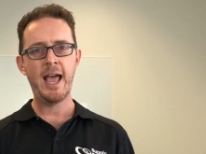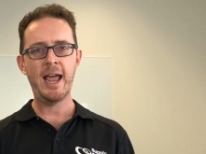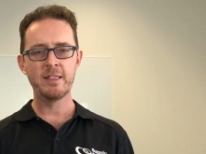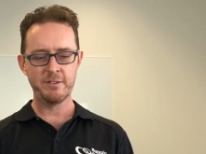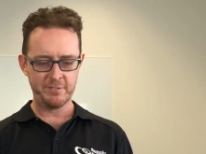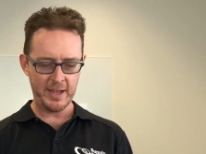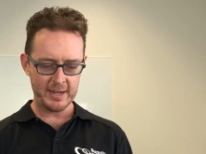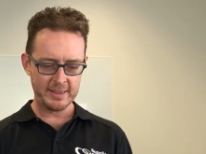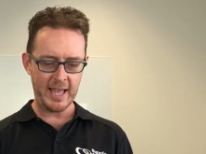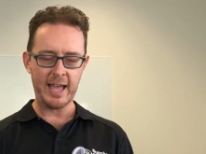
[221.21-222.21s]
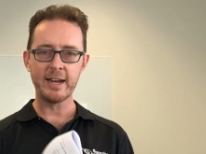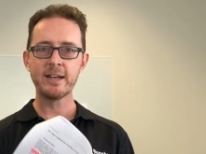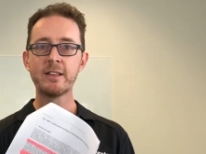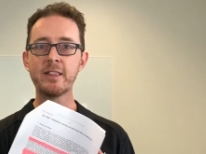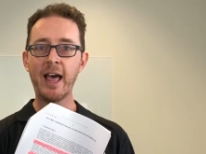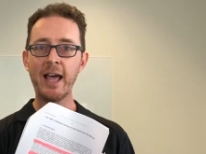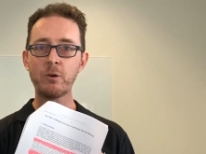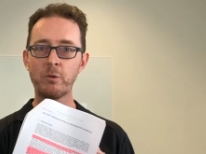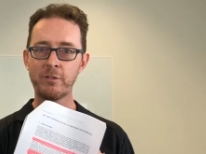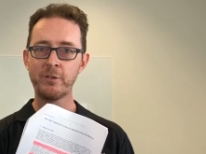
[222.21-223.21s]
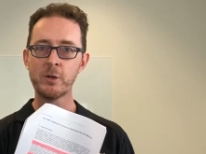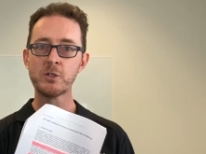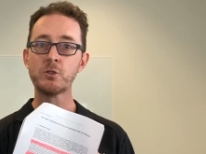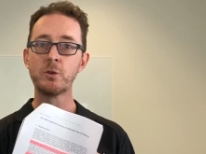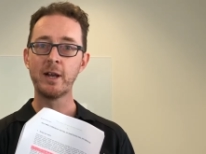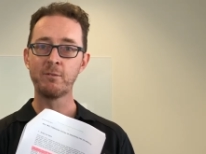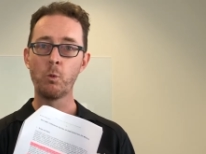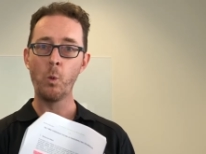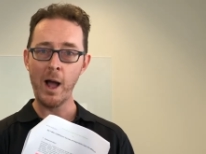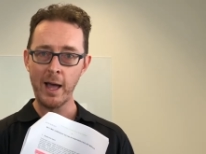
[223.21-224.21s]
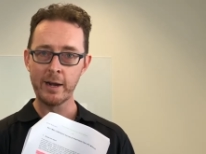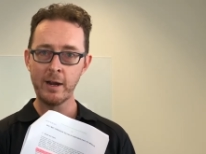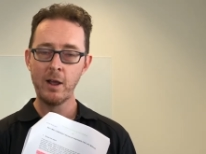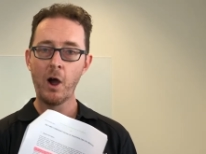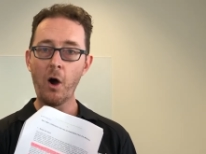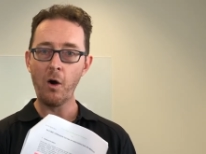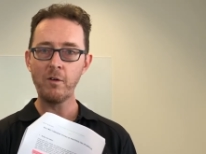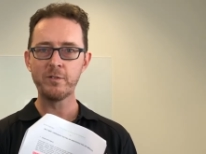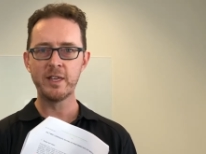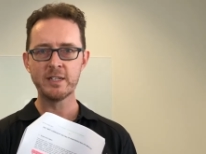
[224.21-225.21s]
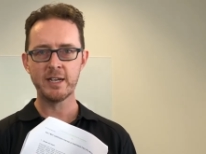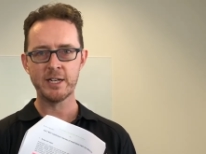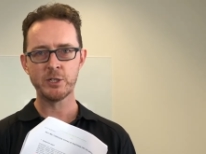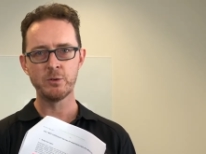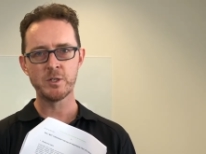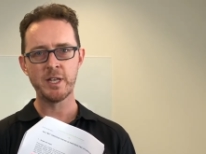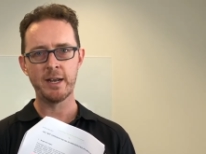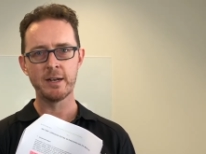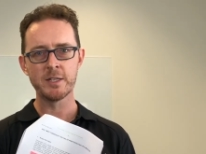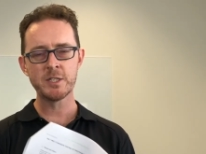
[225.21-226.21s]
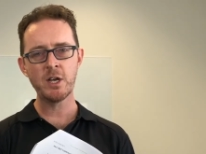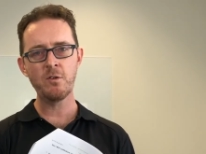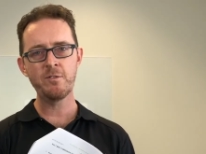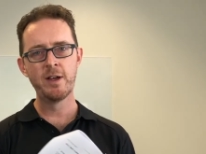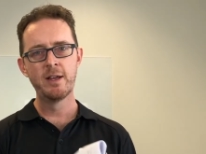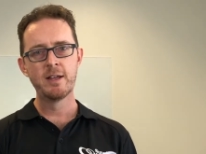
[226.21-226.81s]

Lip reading: and the fact that that refers to level 1 of the international standard itself,